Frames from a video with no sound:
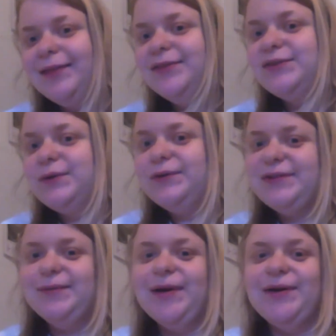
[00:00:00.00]
and the
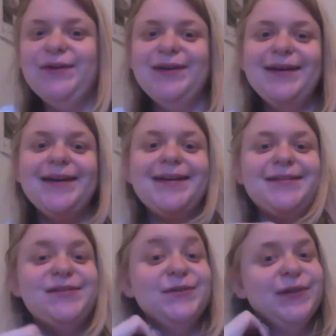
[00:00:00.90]
scores come out
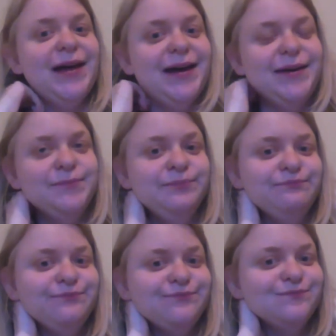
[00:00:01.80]
in July.
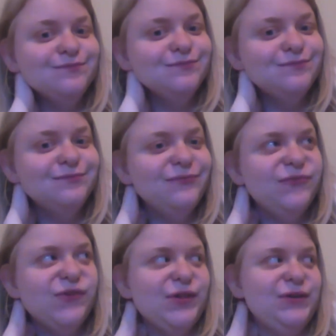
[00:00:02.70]

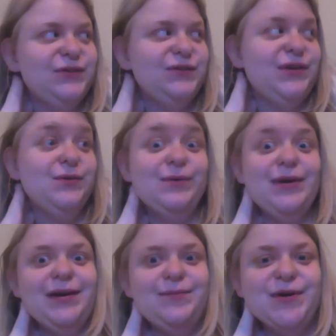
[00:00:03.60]
For those of you
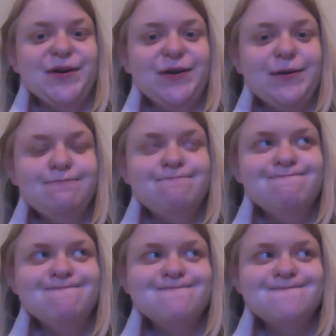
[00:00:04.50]
in America
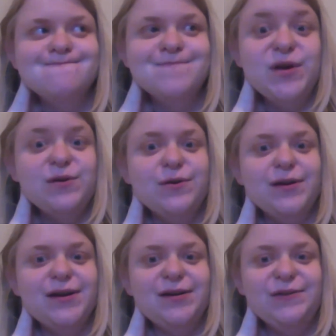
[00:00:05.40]
who are
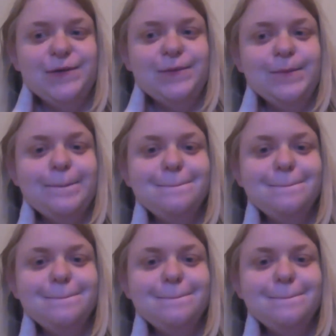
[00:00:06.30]
in high school,